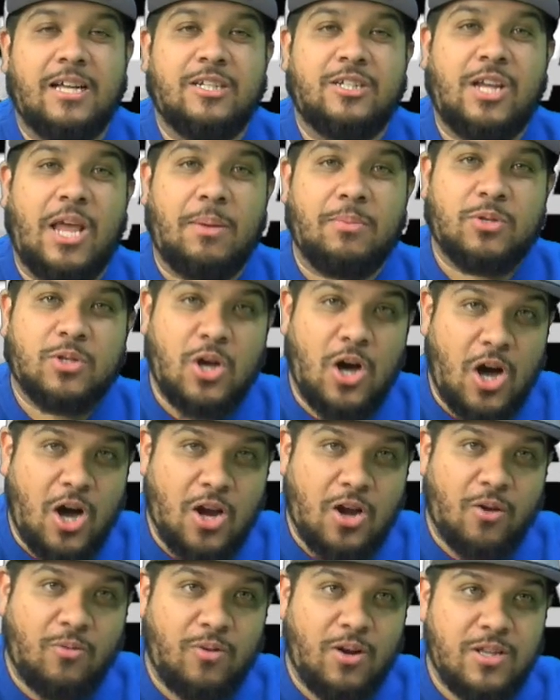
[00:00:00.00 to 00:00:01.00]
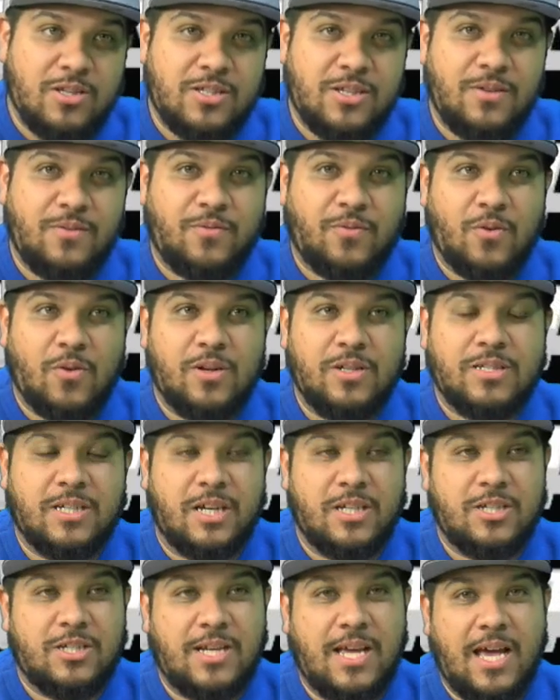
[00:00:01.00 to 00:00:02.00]
James Conner runs in for a
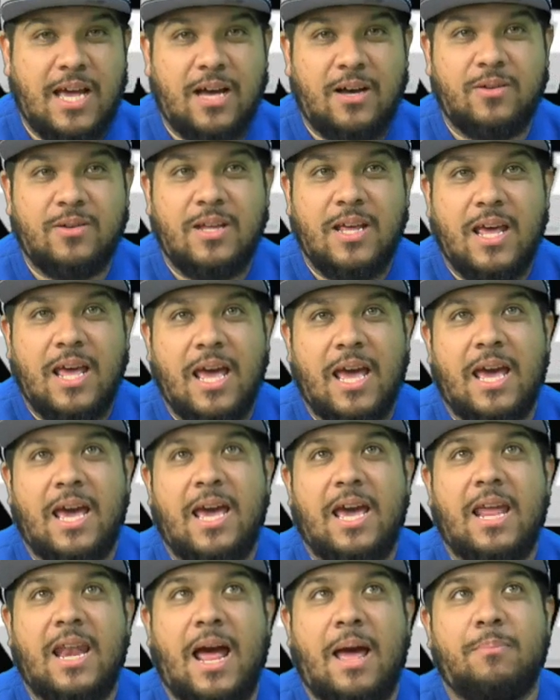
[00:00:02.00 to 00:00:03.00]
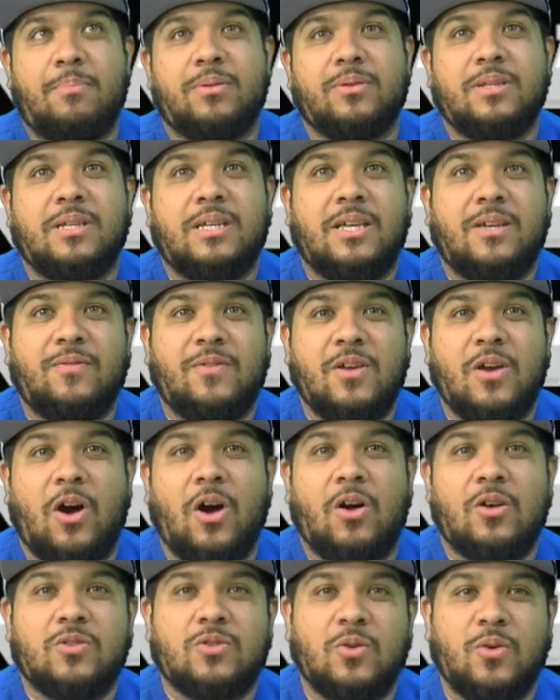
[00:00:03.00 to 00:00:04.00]
touchdown, and I believe he
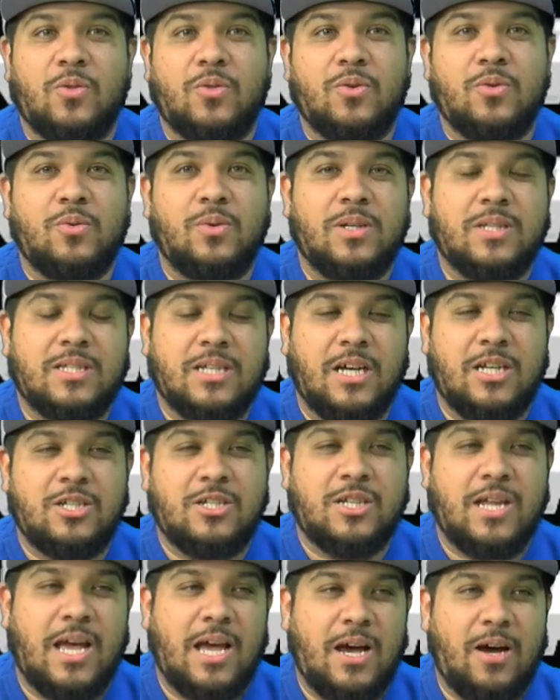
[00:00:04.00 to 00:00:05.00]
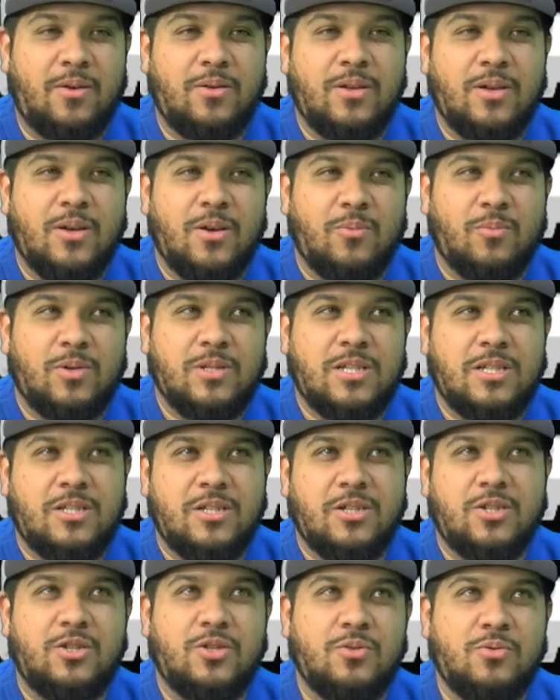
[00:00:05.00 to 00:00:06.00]
also threw a touchdown. Was it
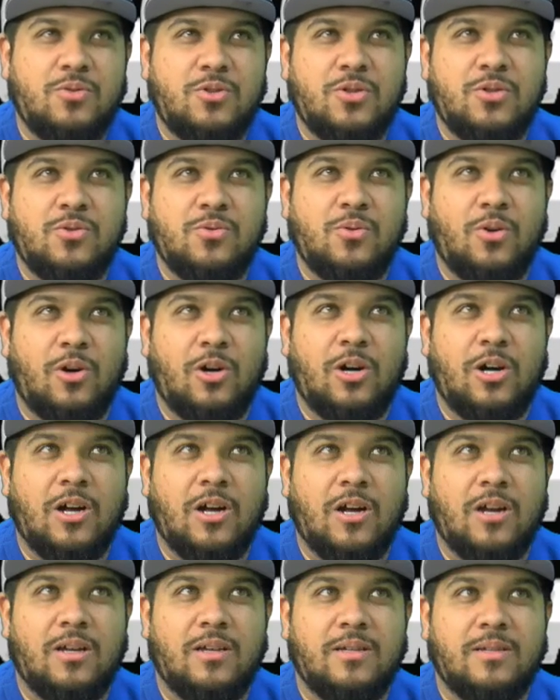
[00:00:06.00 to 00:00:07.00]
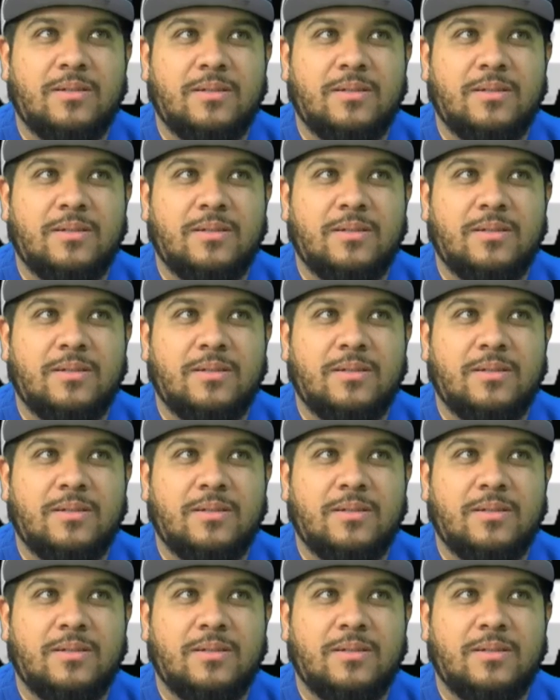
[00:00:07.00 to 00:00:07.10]
to Juju or